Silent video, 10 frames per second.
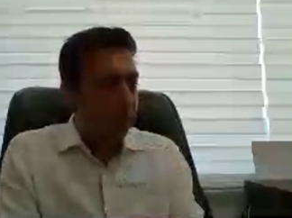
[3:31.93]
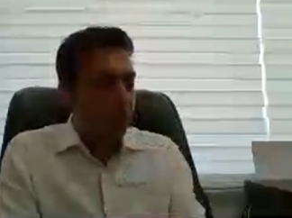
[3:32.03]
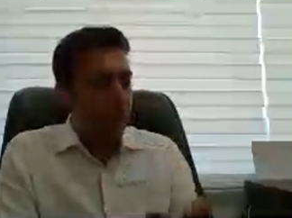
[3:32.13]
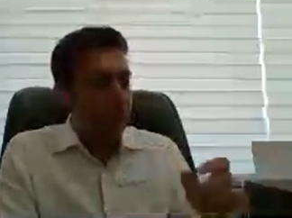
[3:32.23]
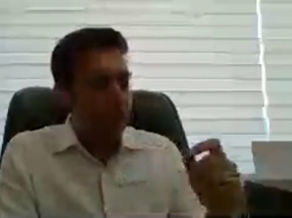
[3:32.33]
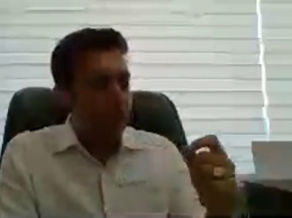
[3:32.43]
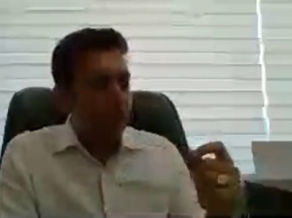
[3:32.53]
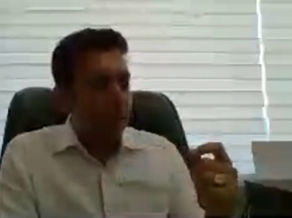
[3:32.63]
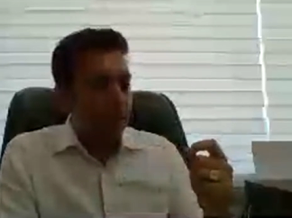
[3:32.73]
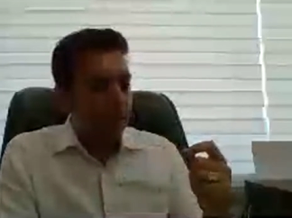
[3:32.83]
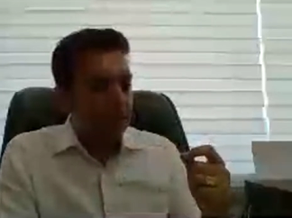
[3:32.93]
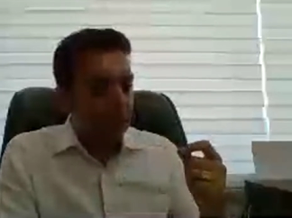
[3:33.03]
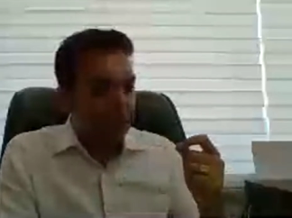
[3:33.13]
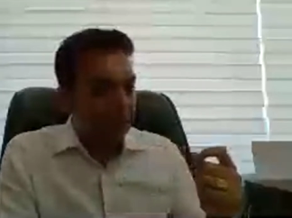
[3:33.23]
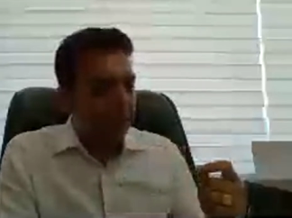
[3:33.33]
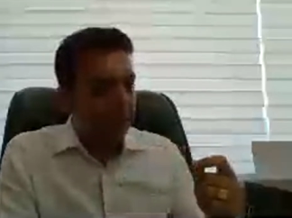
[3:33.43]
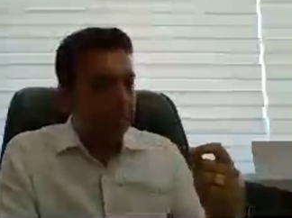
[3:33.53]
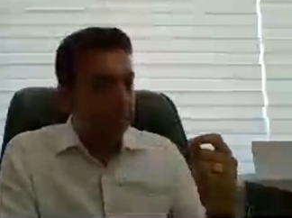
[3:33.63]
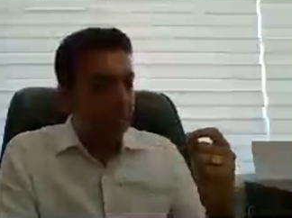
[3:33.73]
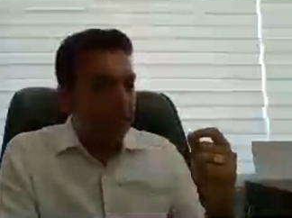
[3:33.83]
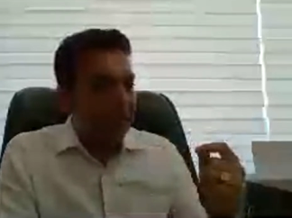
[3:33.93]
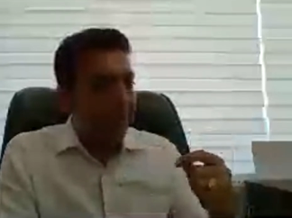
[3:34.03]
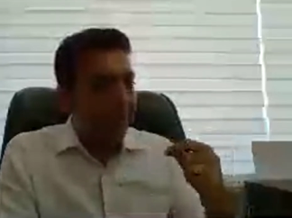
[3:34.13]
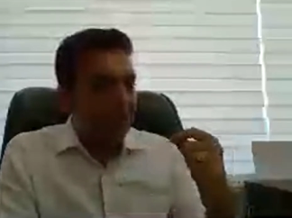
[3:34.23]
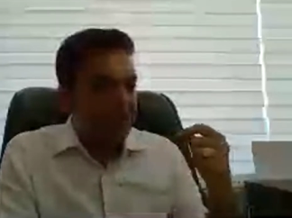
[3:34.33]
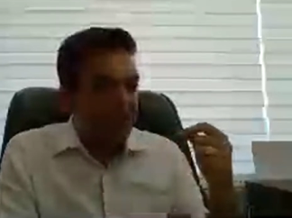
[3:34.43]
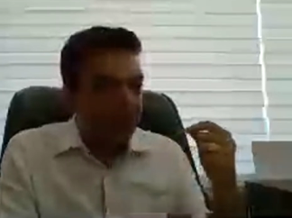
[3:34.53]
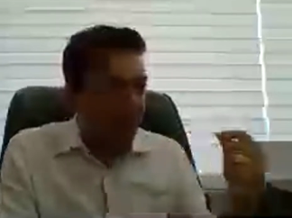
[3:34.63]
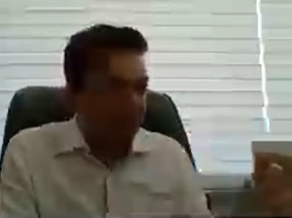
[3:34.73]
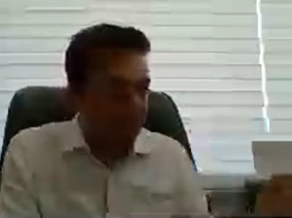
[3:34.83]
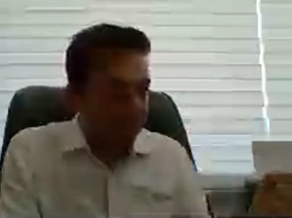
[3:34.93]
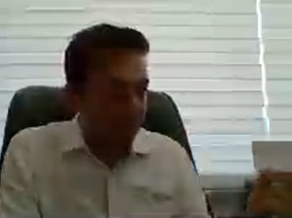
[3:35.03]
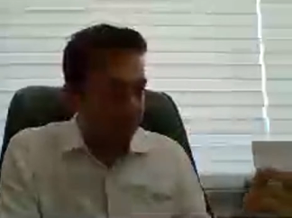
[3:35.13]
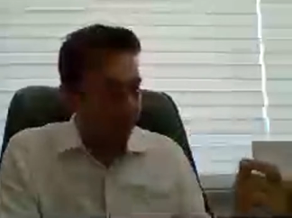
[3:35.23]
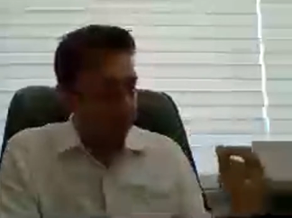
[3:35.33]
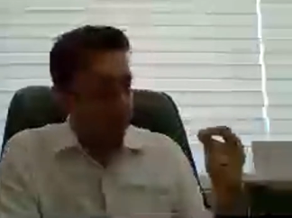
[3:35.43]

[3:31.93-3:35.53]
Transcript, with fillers: your uh, I E L T S general is not accepted.